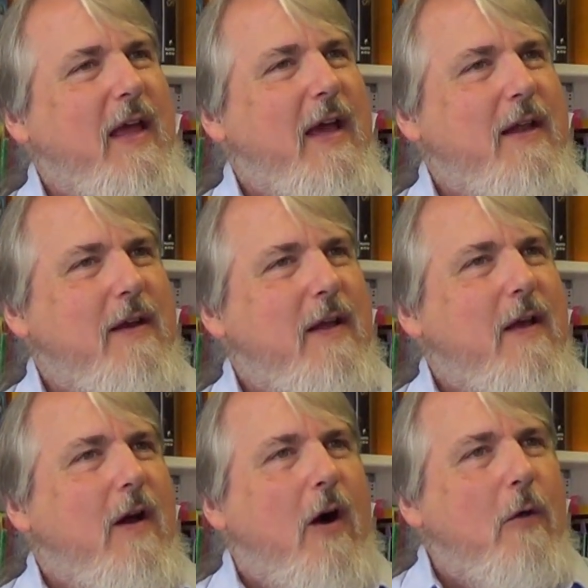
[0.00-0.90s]
And
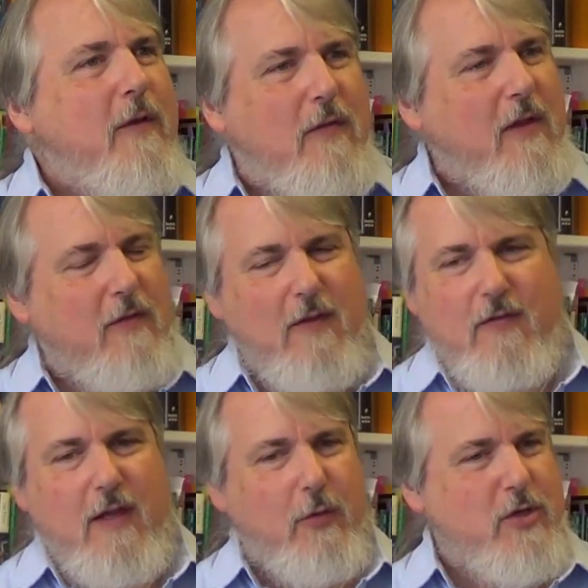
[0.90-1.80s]
all these things
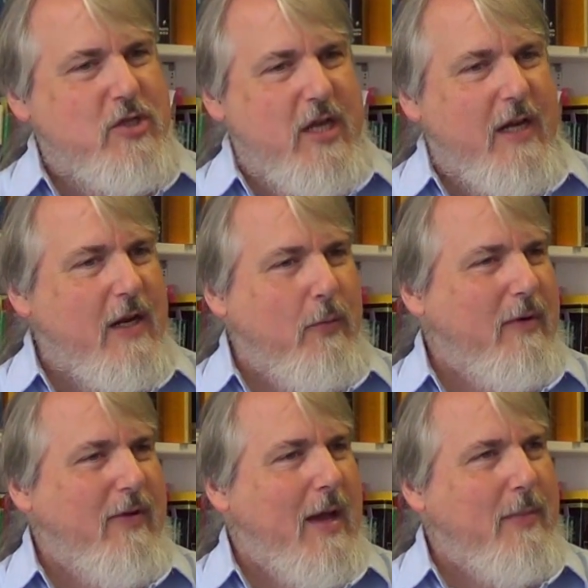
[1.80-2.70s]
that, say, in Christianity
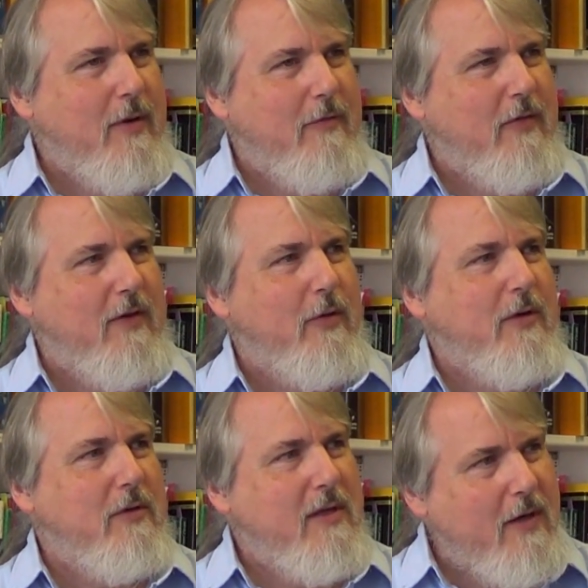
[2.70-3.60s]
would have happened over
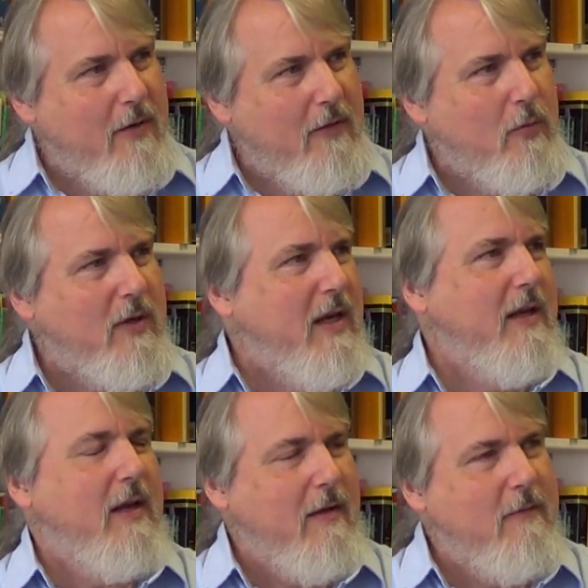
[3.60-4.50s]
several hundred years, we're
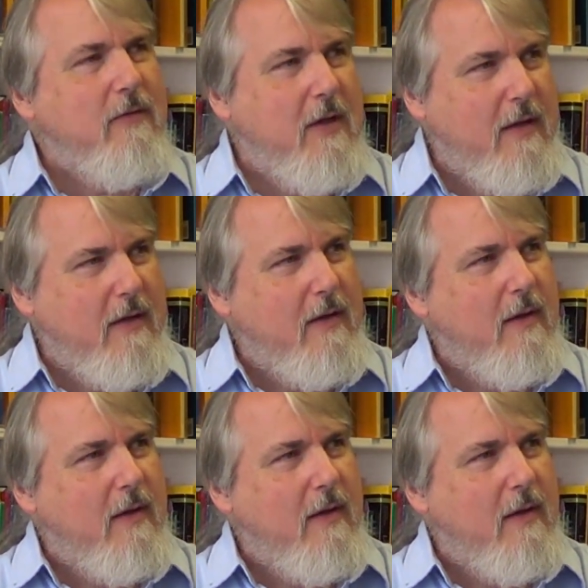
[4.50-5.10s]
getting in like 50.